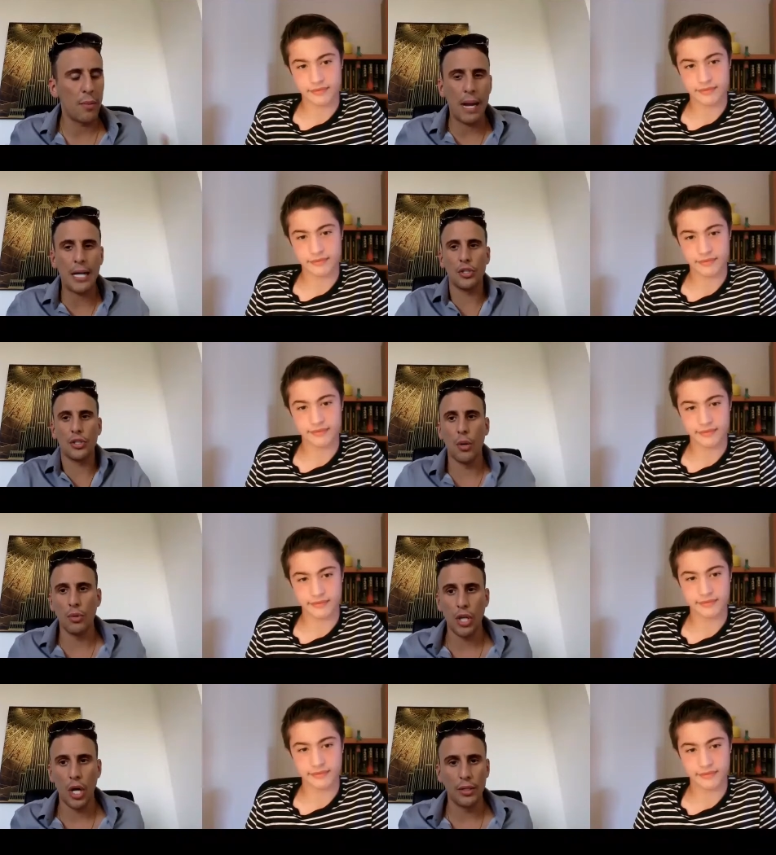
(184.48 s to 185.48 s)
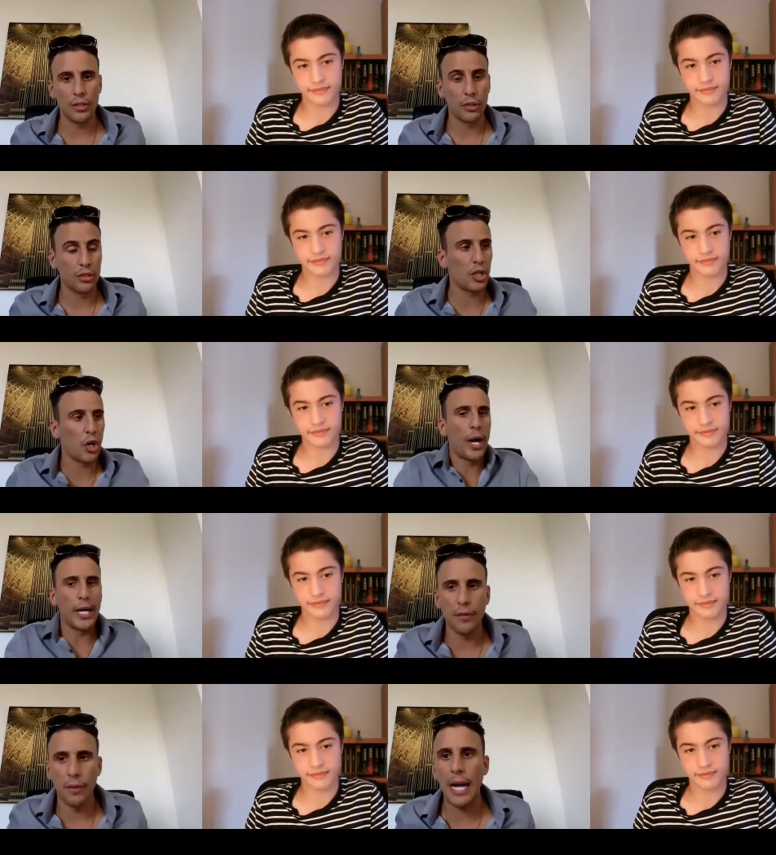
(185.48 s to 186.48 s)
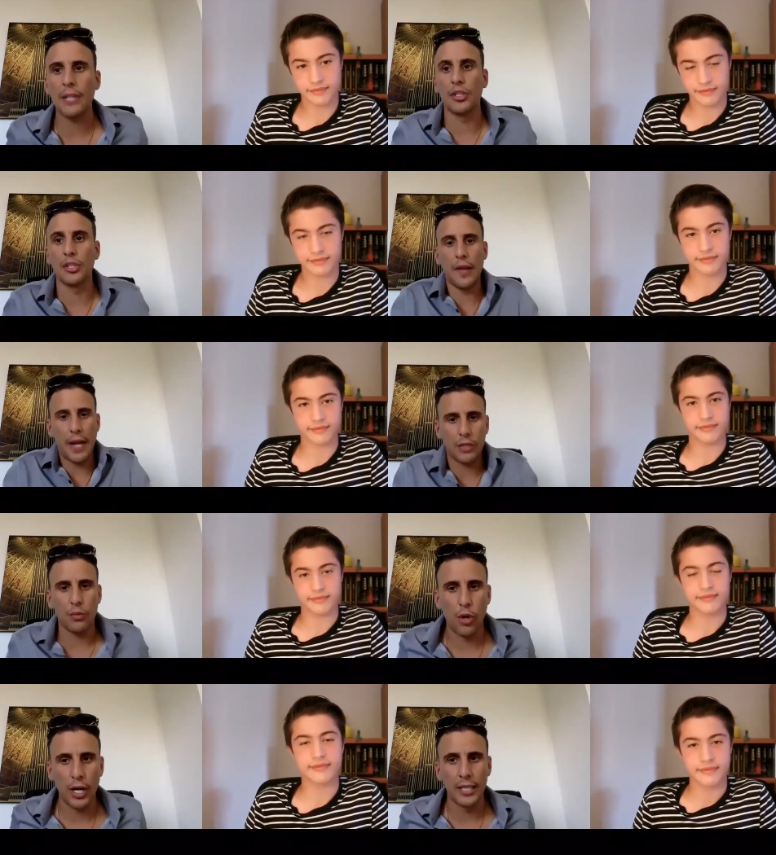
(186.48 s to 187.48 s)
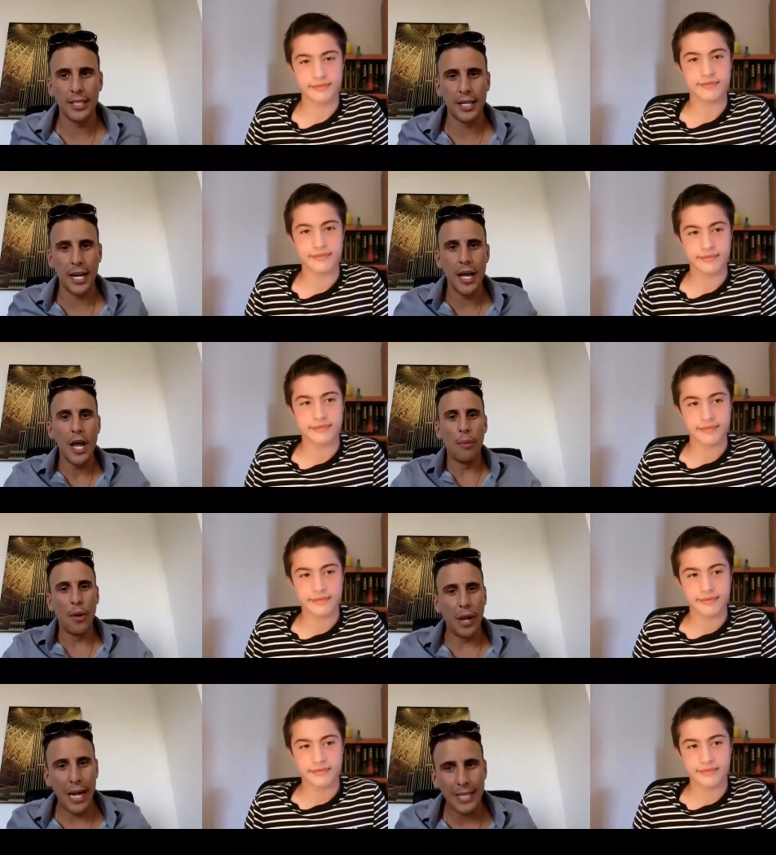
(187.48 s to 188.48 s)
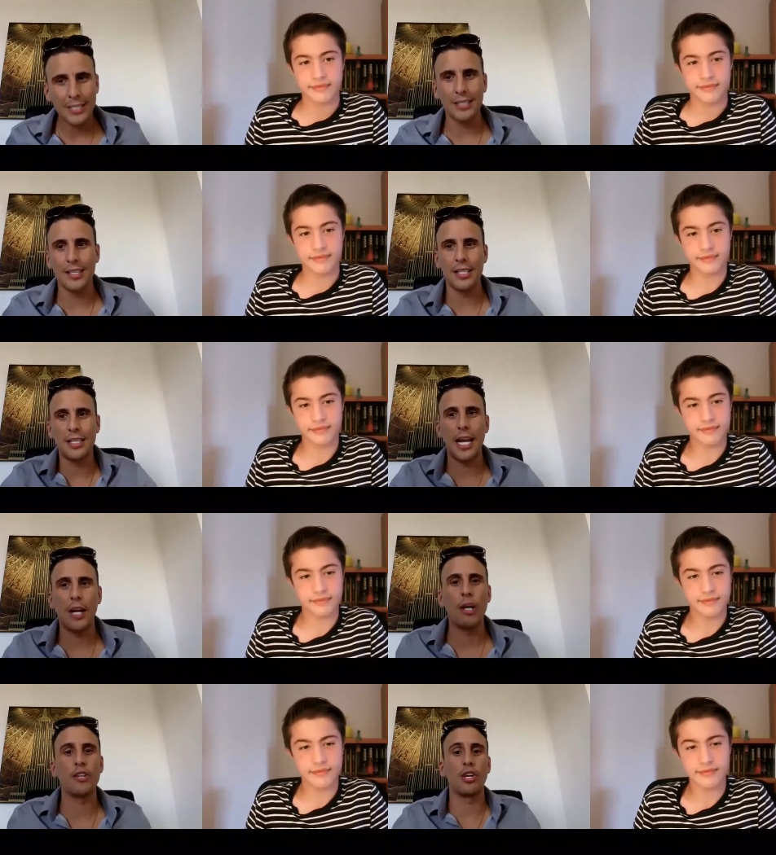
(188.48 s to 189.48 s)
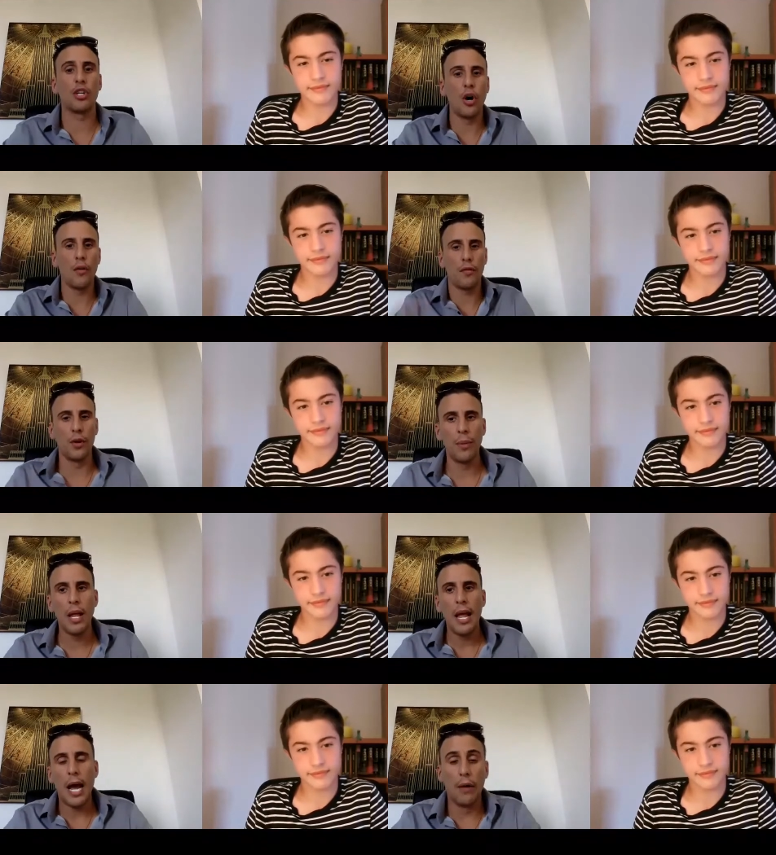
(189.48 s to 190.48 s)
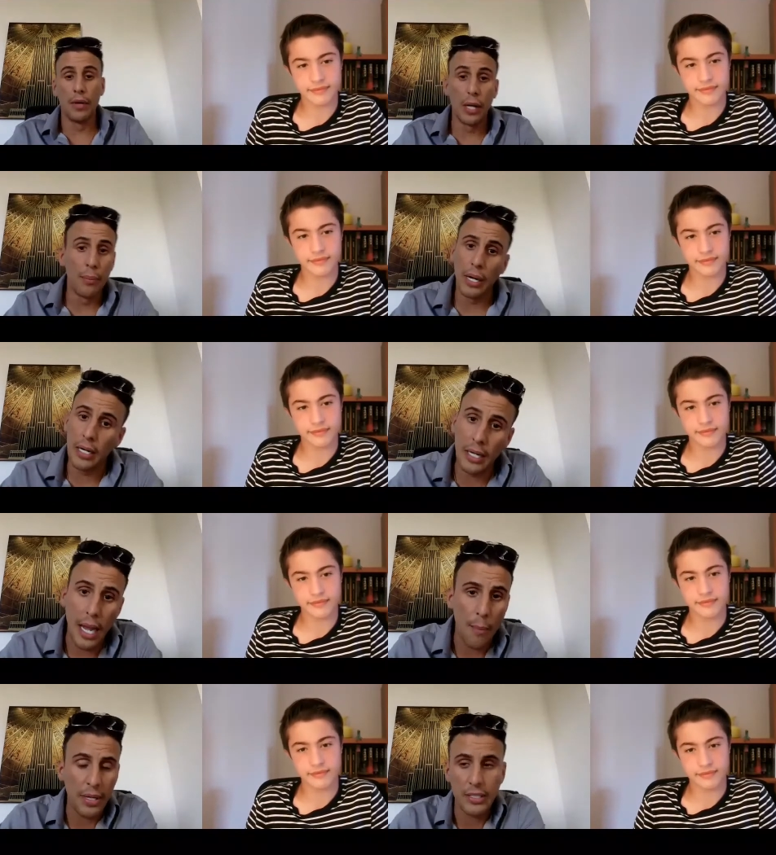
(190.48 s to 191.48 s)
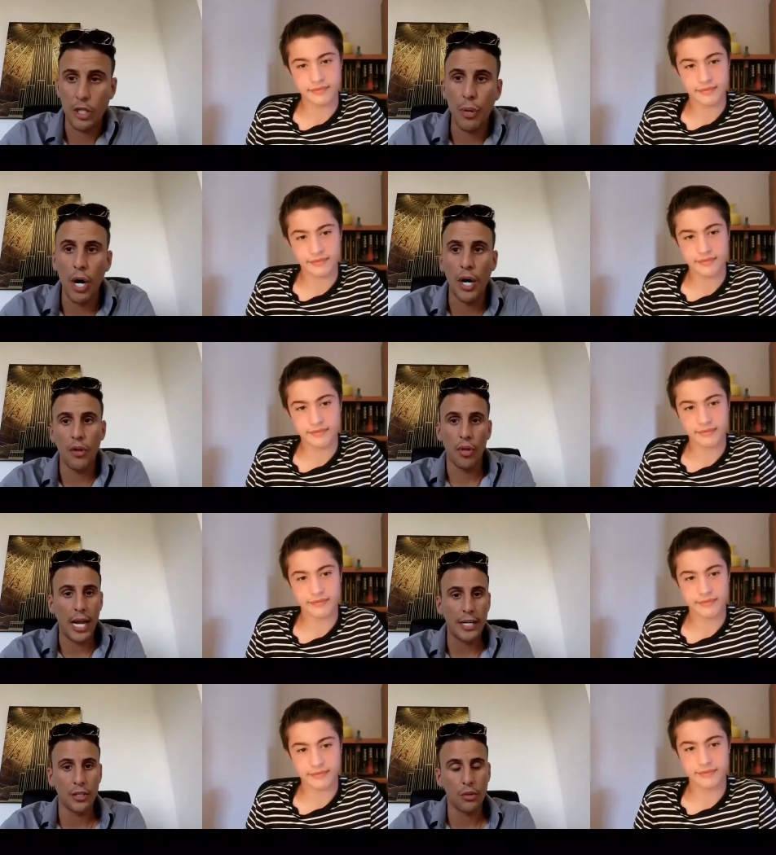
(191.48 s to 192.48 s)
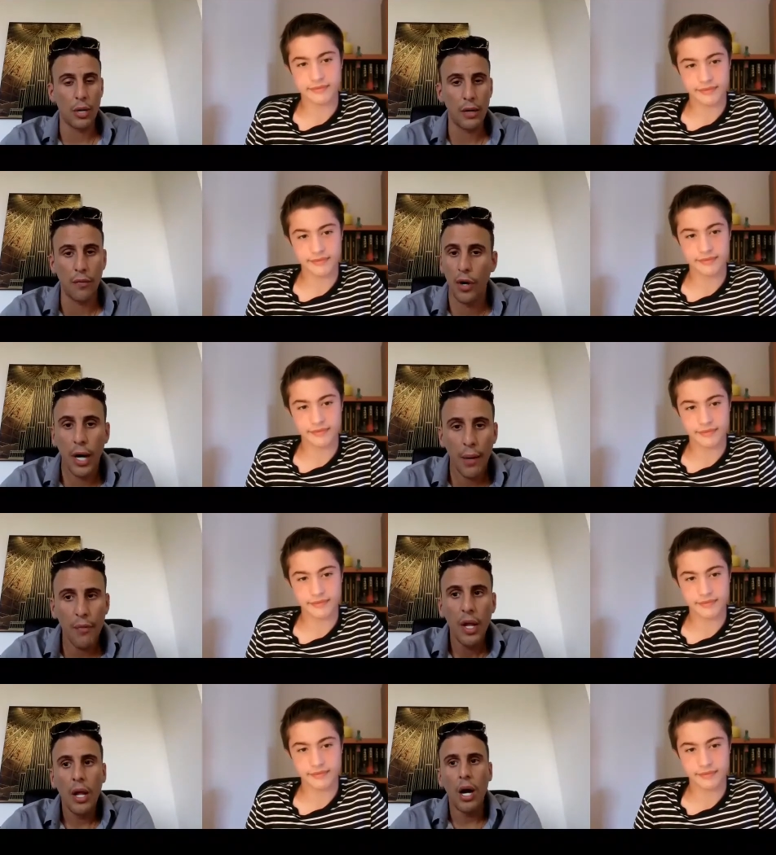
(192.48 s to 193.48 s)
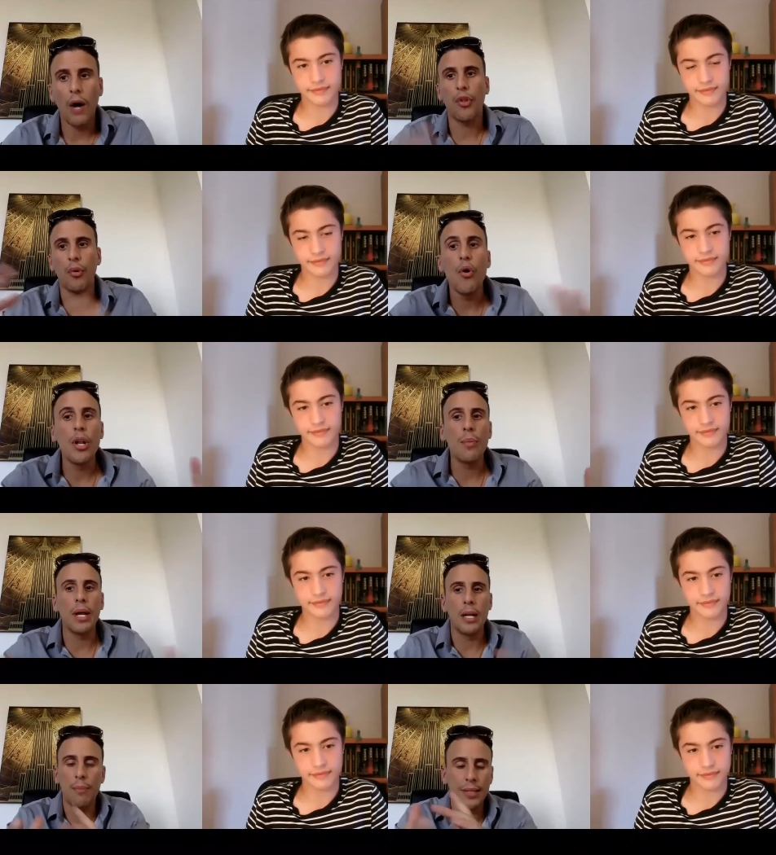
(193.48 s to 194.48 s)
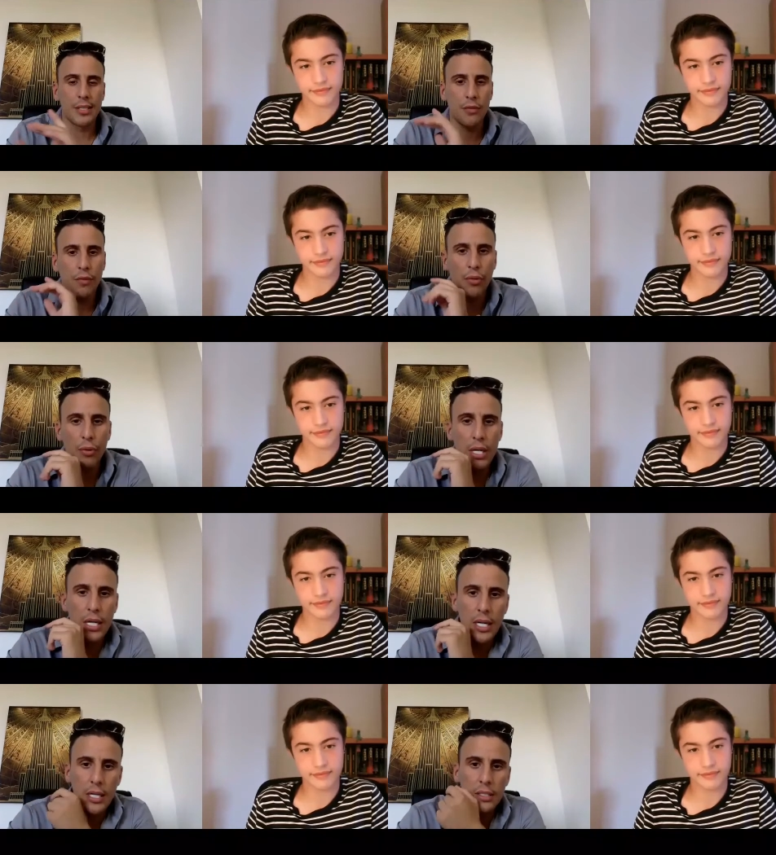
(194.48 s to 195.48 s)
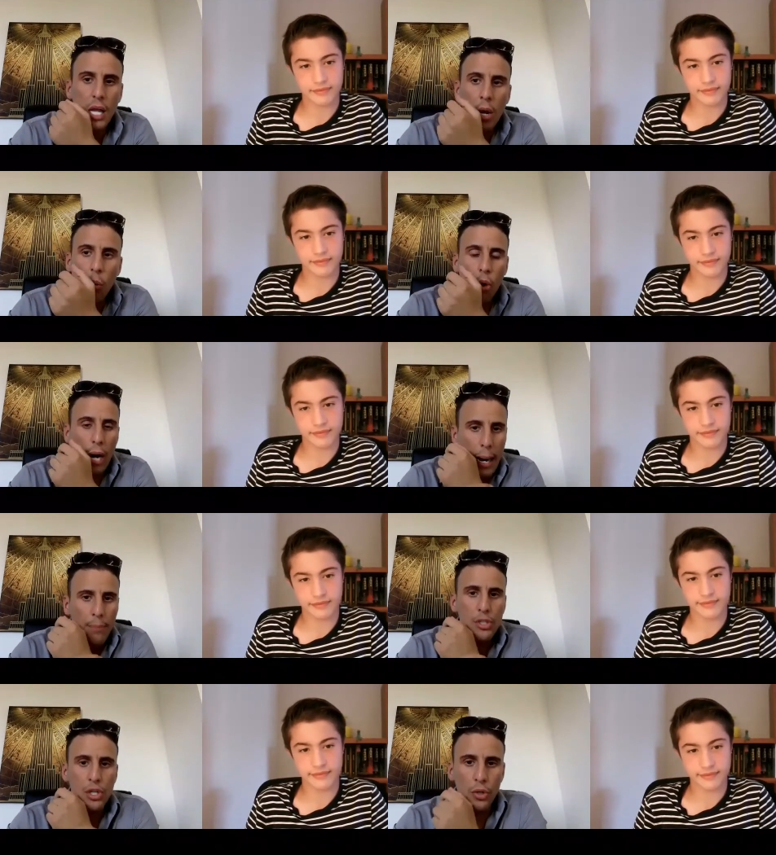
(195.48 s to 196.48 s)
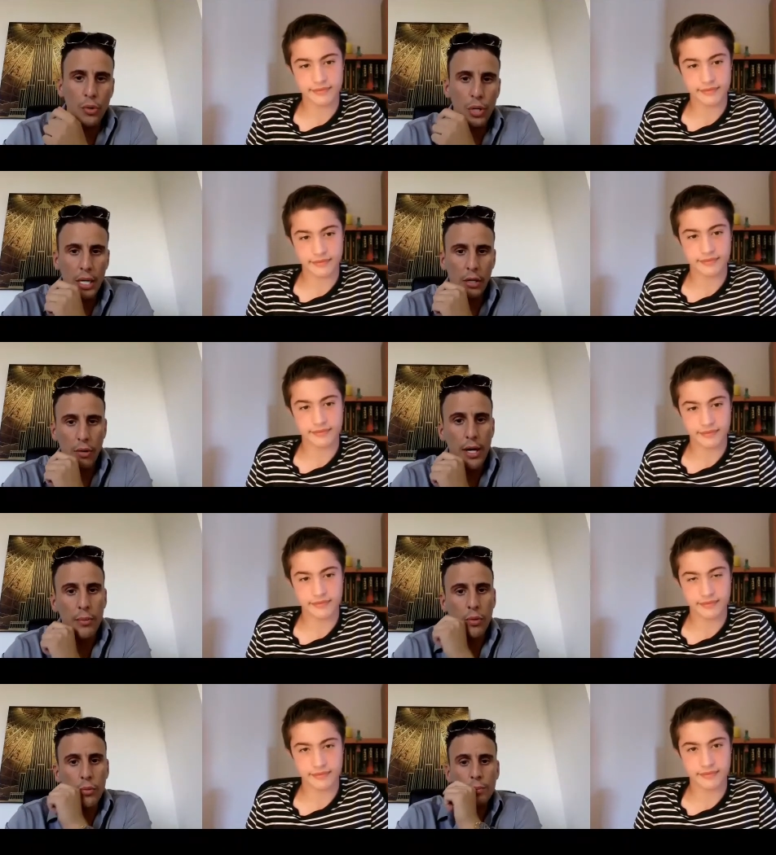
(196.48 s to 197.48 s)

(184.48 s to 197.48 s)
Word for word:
Speaker 1: imagined I was going to do. So I kind of imagined it, that's why I did it. But the lessons and the takeaways I got from having a billionaire business partner at the age of 25 after only being in business for three years were absolutely incredible.